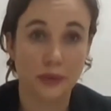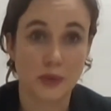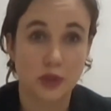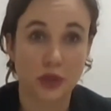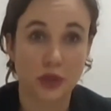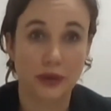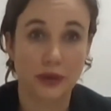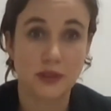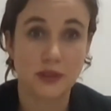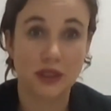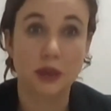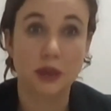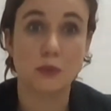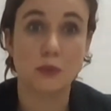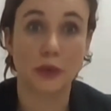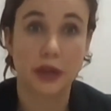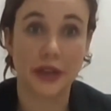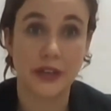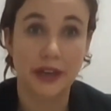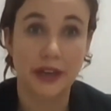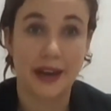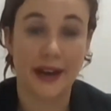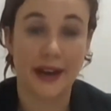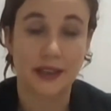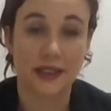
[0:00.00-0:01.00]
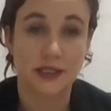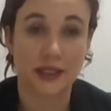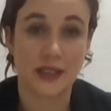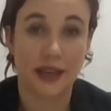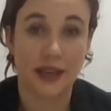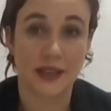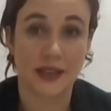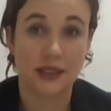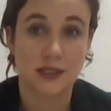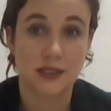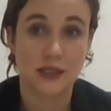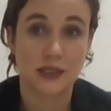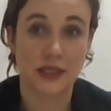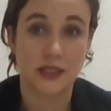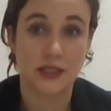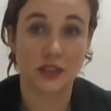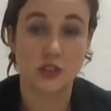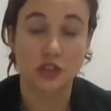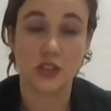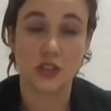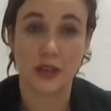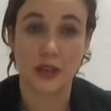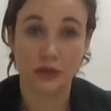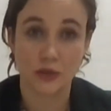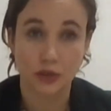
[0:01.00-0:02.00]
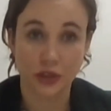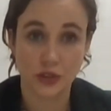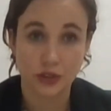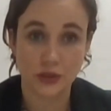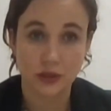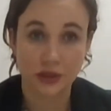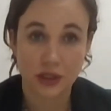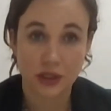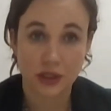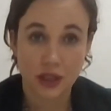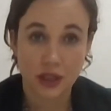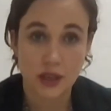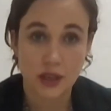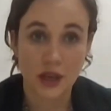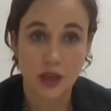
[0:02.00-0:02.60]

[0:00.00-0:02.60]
So I'd say blood access in general,